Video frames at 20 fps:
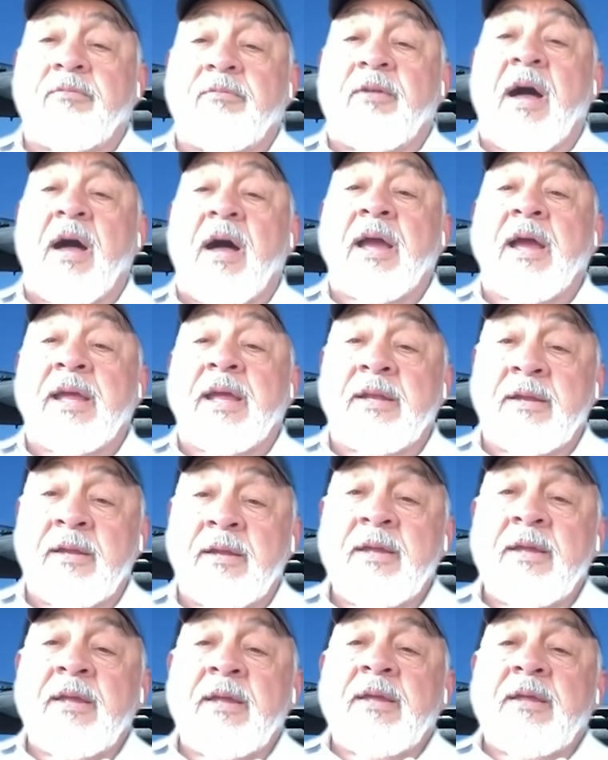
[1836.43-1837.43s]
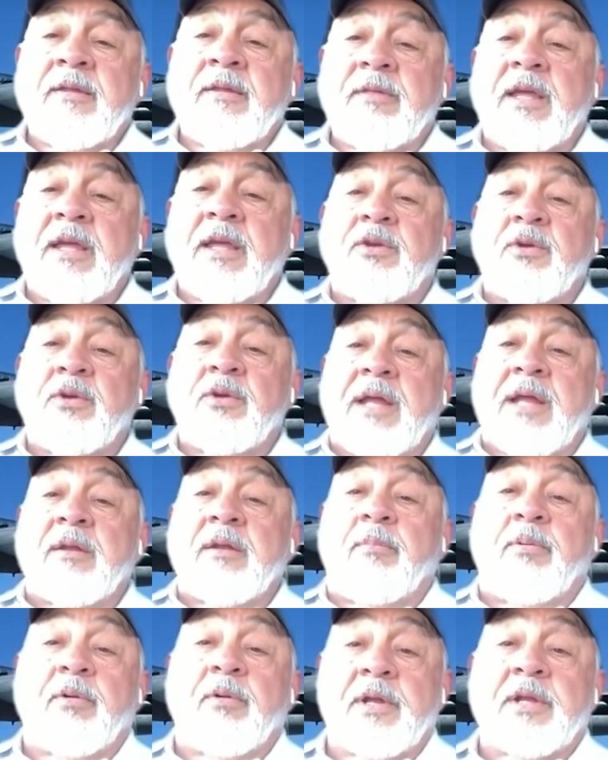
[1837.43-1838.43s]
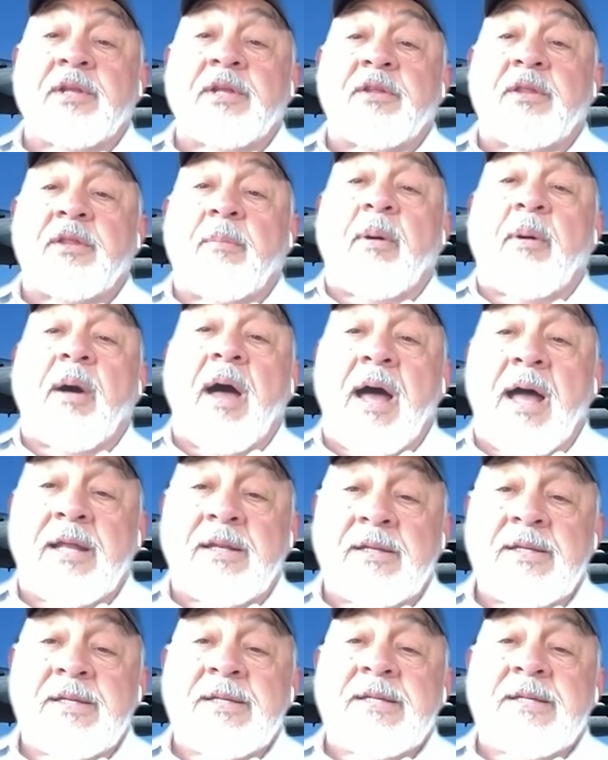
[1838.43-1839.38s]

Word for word: fine that you had to put into the pot.